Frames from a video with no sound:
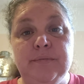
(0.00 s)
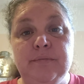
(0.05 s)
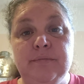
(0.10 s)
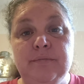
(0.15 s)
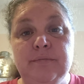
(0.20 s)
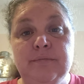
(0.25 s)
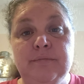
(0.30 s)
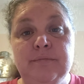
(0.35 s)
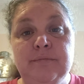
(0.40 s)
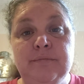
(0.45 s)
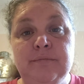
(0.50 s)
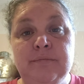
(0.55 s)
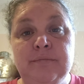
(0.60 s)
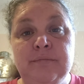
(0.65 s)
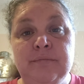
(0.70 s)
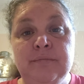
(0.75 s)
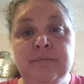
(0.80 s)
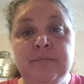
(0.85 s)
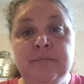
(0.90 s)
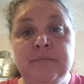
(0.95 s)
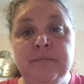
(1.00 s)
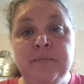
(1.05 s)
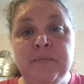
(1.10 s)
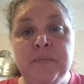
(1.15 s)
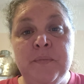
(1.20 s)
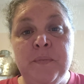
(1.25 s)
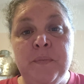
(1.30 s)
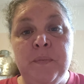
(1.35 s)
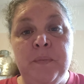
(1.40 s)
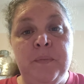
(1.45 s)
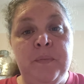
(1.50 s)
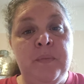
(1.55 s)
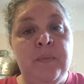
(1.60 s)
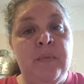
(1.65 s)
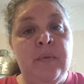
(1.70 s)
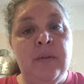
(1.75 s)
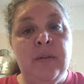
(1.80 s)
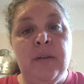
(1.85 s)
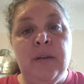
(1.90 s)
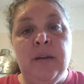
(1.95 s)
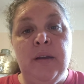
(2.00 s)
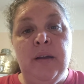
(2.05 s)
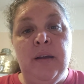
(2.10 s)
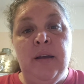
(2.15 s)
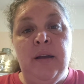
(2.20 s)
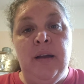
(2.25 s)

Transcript: (no one is talking)